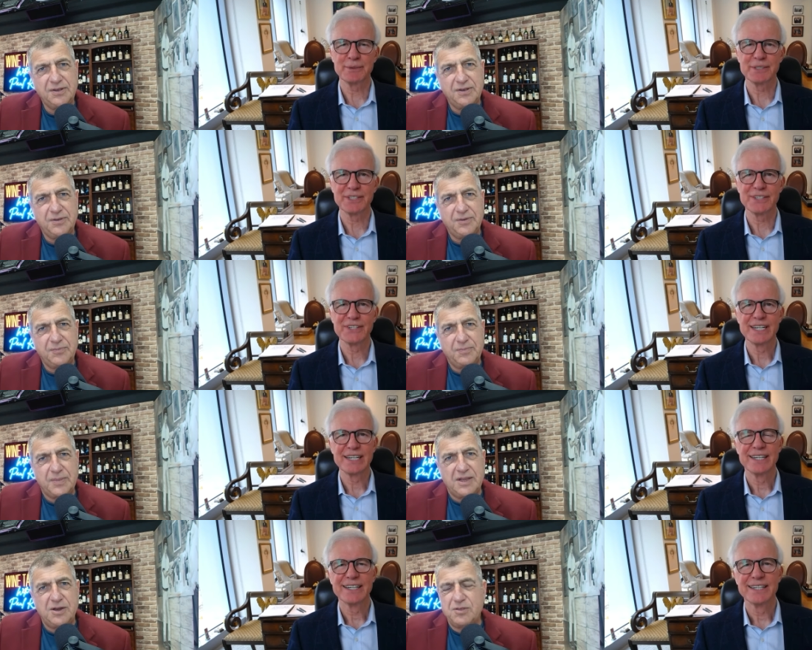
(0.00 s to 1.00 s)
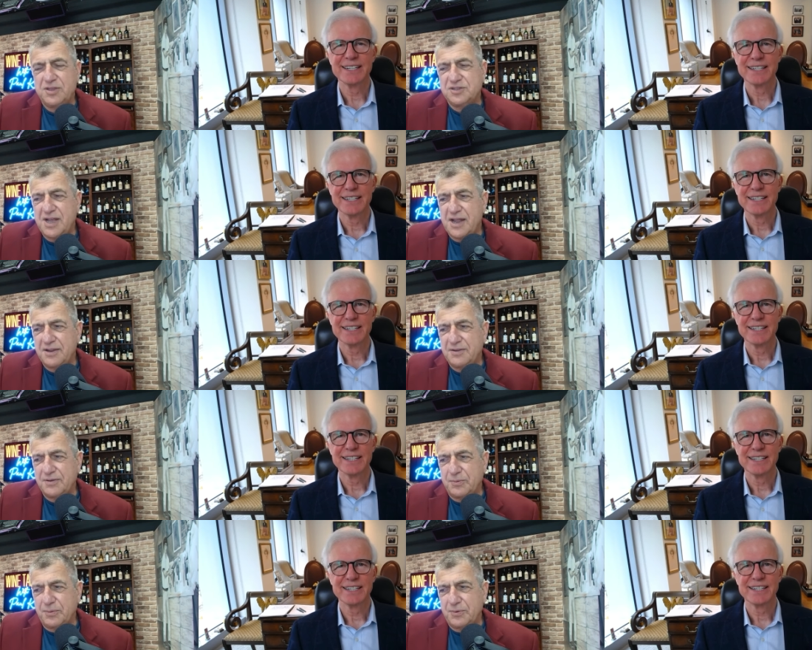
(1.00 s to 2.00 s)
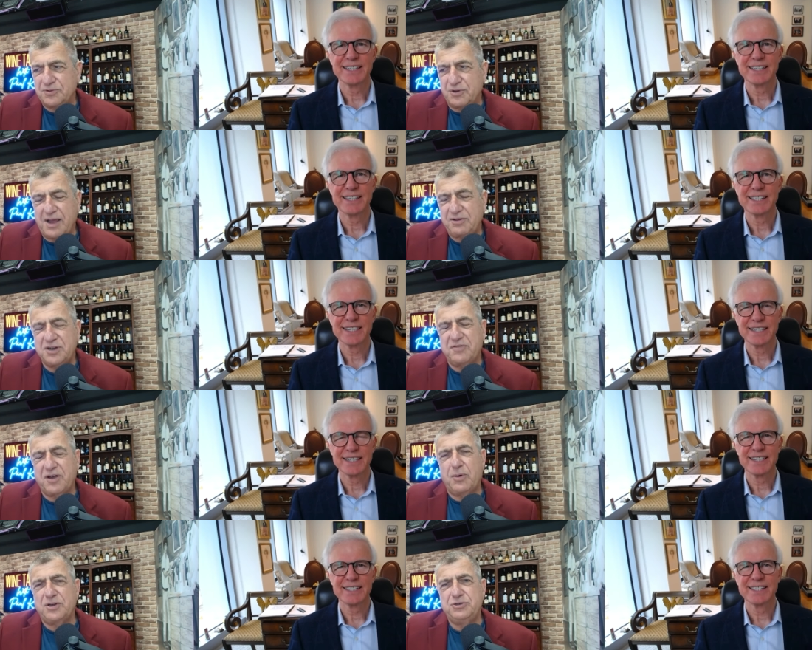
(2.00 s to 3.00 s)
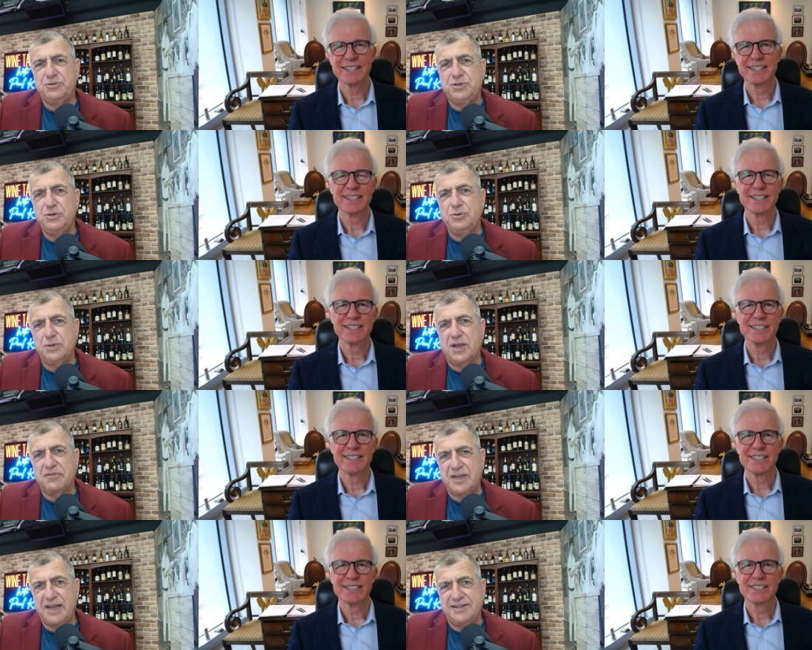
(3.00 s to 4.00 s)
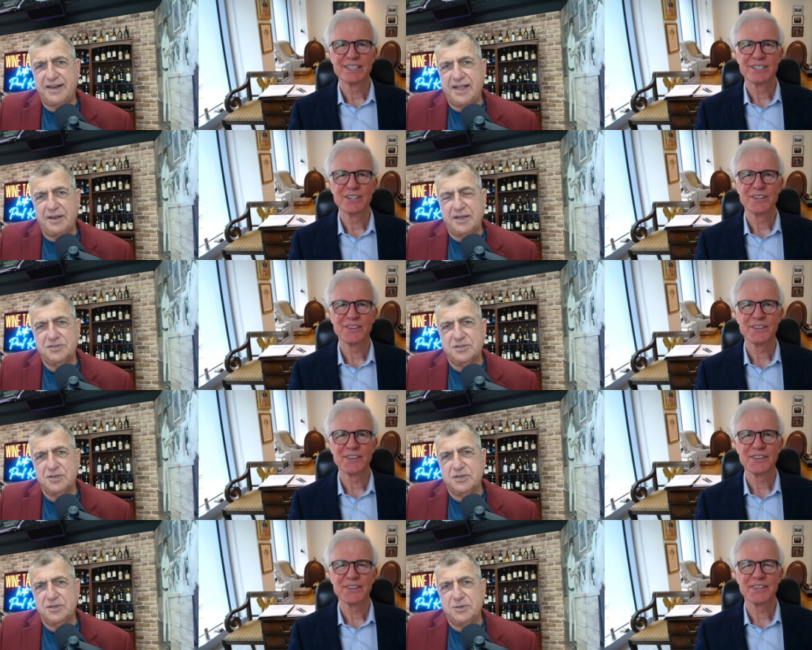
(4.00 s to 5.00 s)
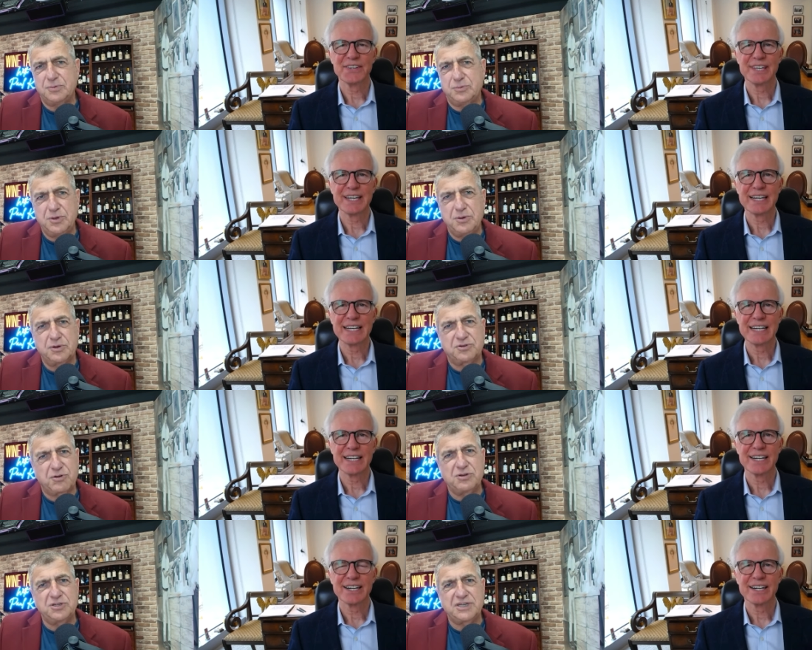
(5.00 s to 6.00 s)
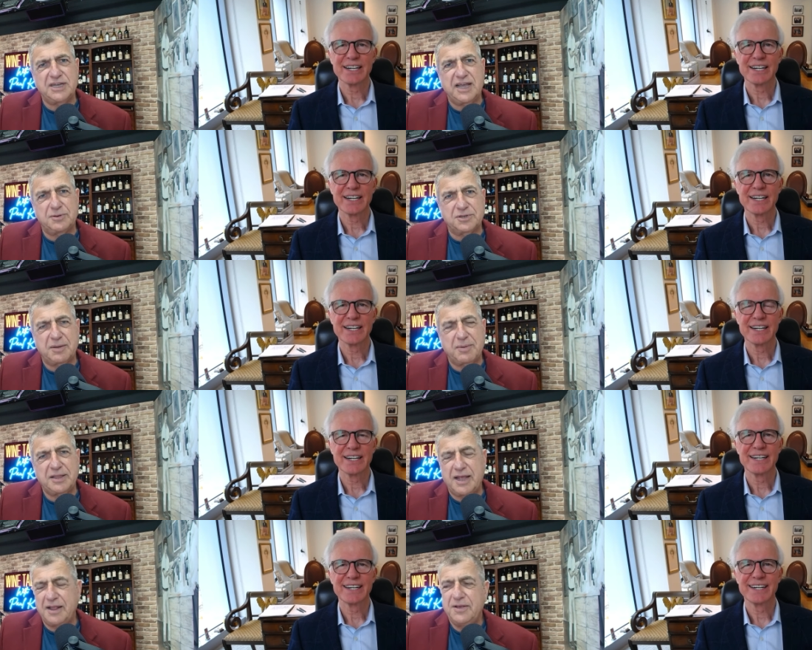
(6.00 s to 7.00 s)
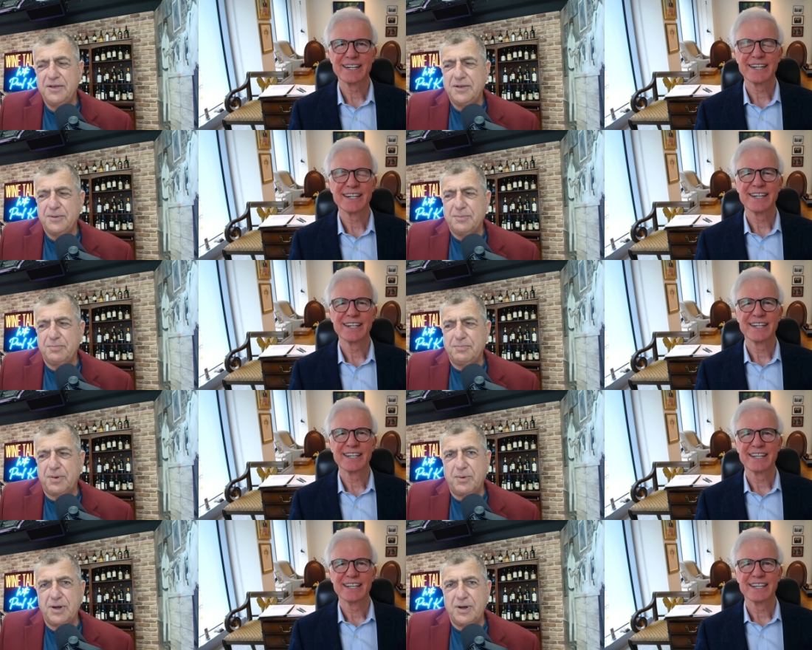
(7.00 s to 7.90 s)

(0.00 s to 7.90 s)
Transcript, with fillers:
Speaker 1: with you. You know, this not. I was trying to figure out what you do every day today because we were Trojans together. We'll talk about that but what